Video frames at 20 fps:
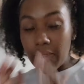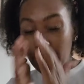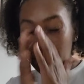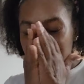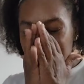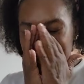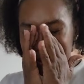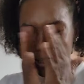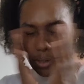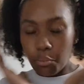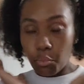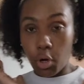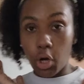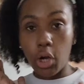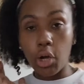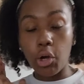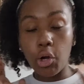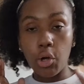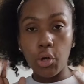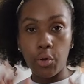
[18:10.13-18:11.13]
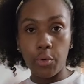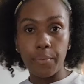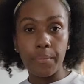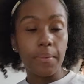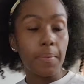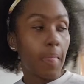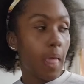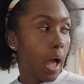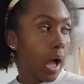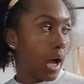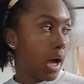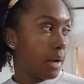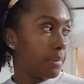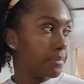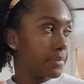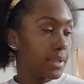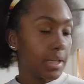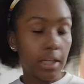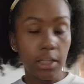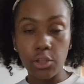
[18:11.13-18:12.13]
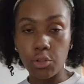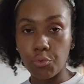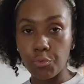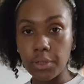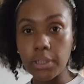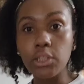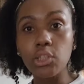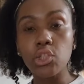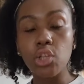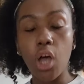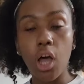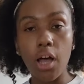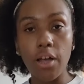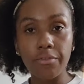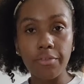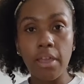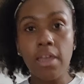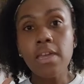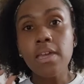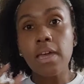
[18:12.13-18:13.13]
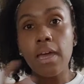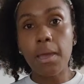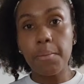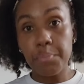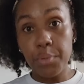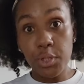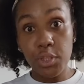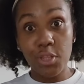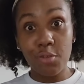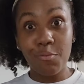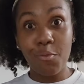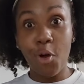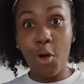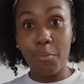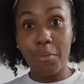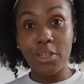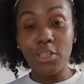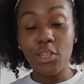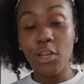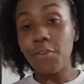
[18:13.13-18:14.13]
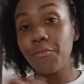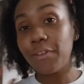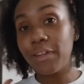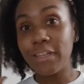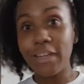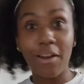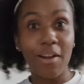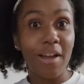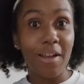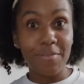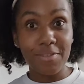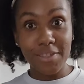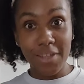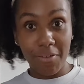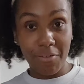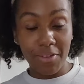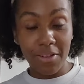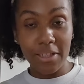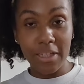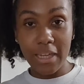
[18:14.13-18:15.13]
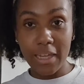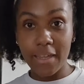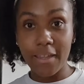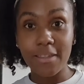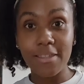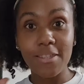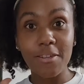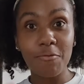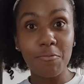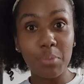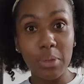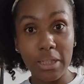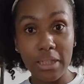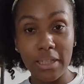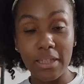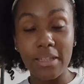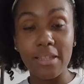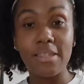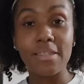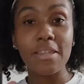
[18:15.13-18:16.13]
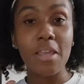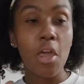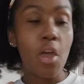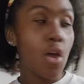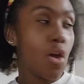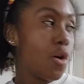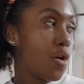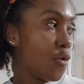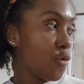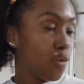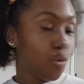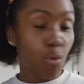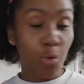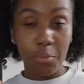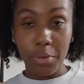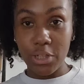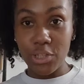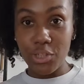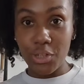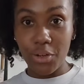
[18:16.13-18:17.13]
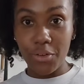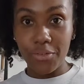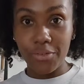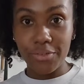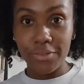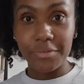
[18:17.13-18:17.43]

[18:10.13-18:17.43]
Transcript: then tomorrow take the rings off and put them on my shelf, and now I have 7 cans of beans for my shelf.